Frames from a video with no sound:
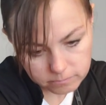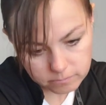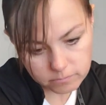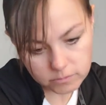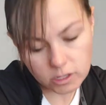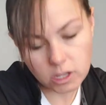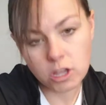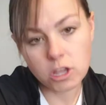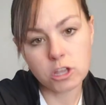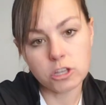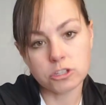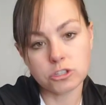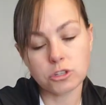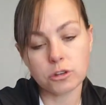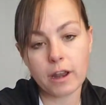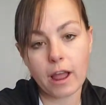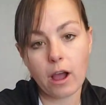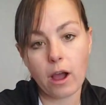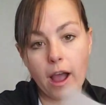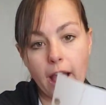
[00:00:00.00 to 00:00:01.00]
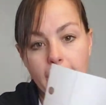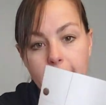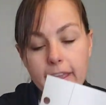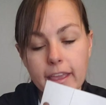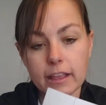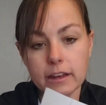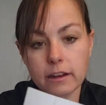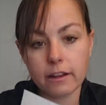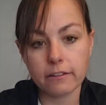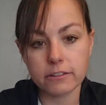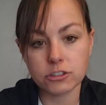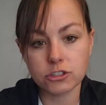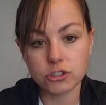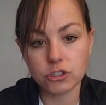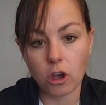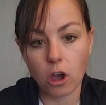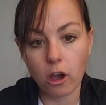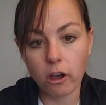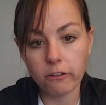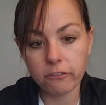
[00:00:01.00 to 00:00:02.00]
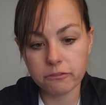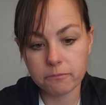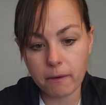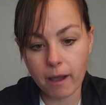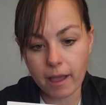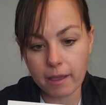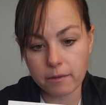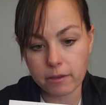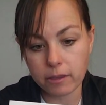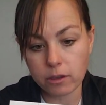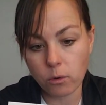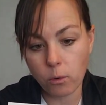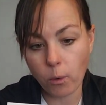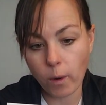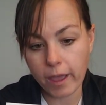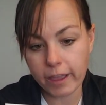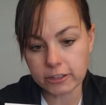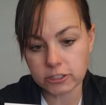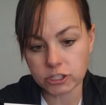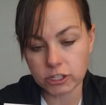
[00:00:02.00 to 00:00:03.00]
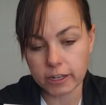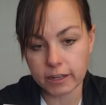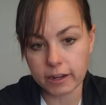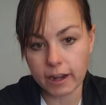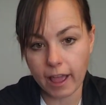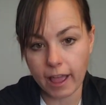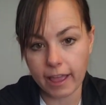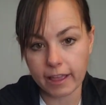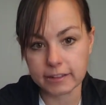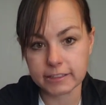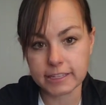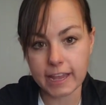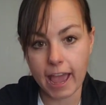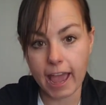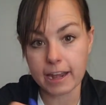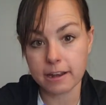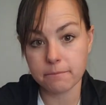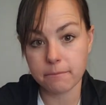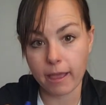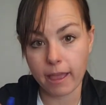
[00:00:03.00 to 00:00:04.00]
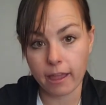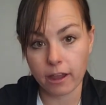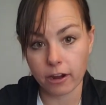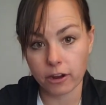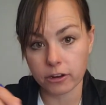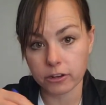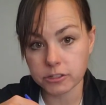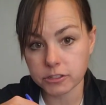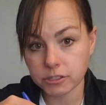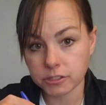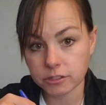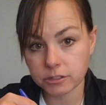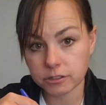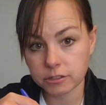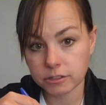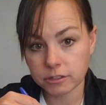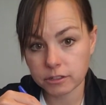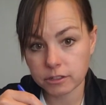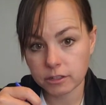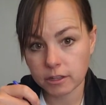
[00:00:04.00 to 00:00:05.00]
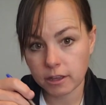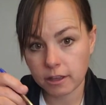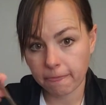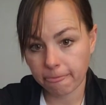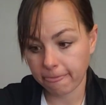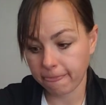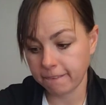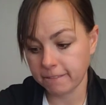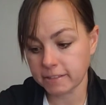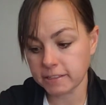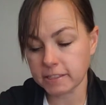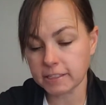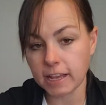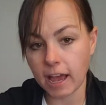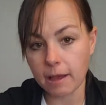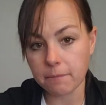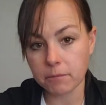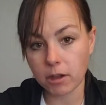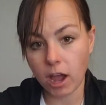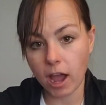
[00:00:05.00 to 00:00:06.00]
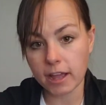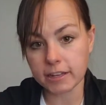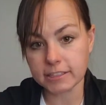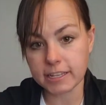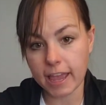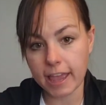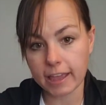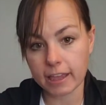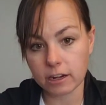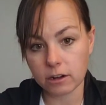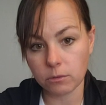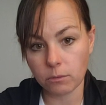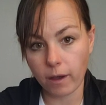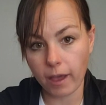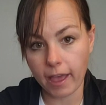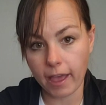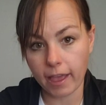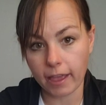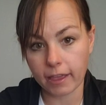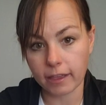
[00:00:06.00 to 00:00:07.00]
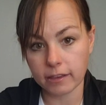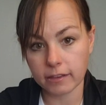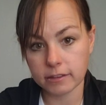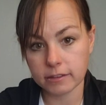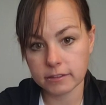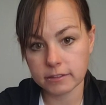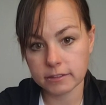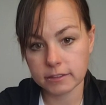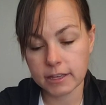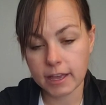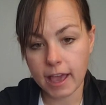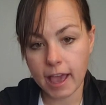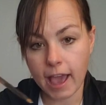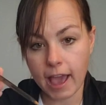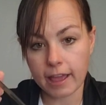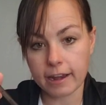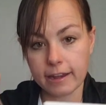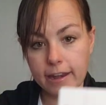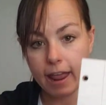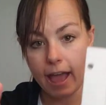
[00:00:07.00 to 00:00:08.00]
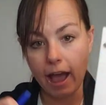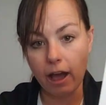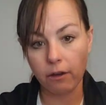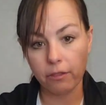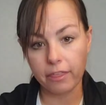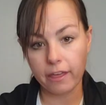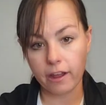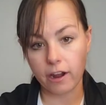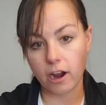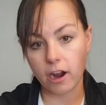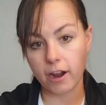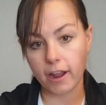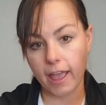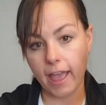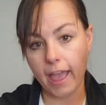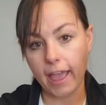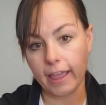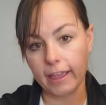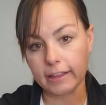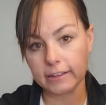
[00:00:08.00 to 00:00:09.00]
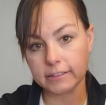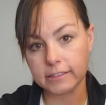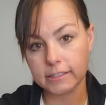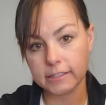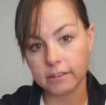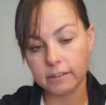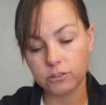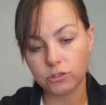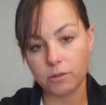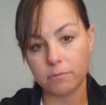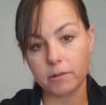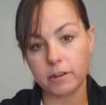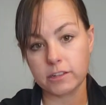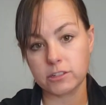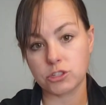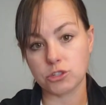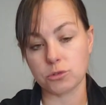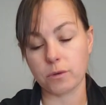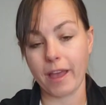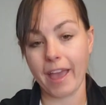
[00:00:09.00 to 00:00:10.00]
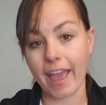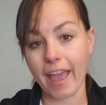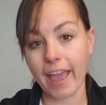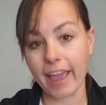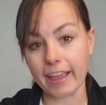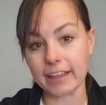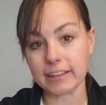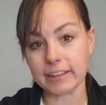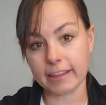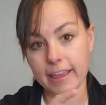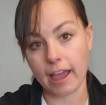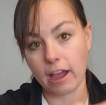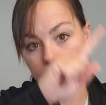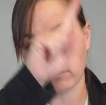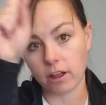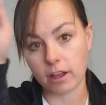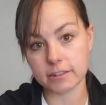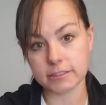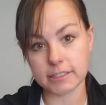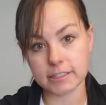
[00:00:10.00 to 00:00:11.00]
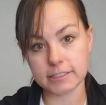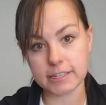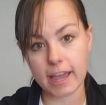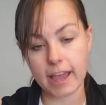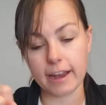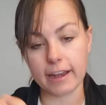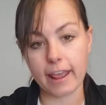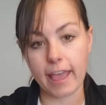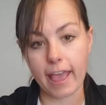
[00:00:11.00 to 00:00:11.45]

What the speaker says: So now I can solve my equation. I had 10 bears. Some got taken away. And now there are 8. So I'm going to do 8, count on to 10.